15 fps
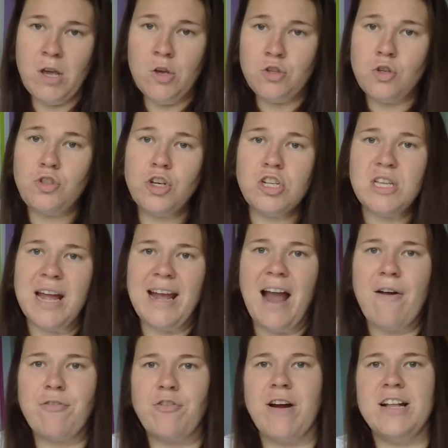So just like
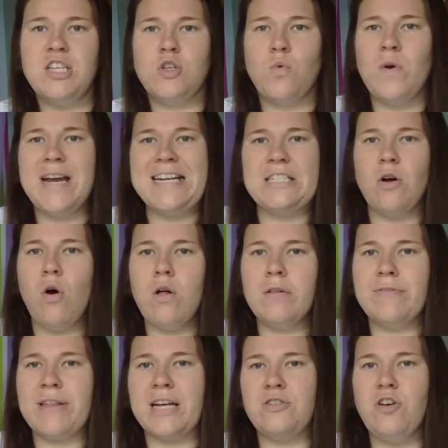after I'd squeezed all of
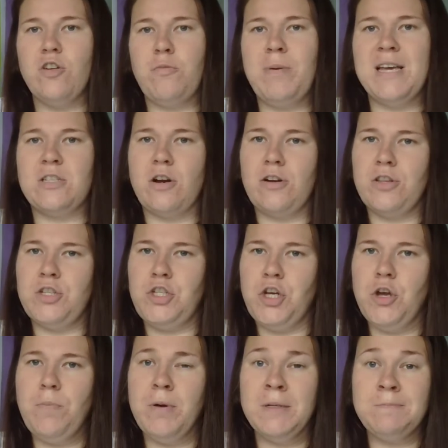that toothpaste out of the
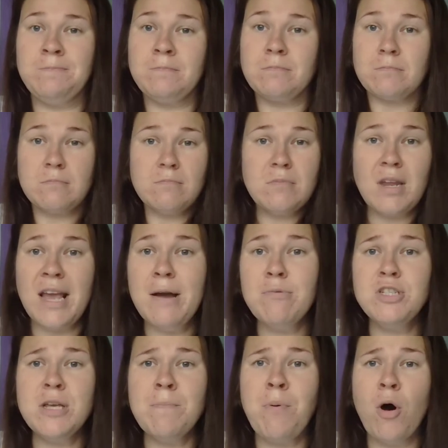tube, it
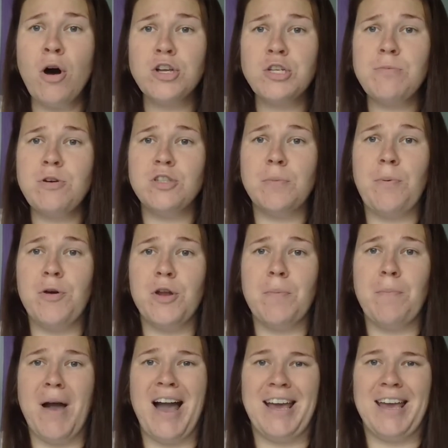was impossible to put it
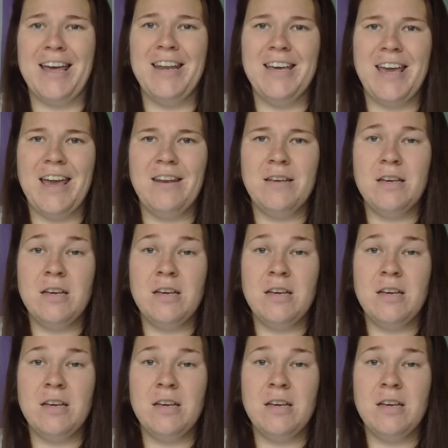back in again.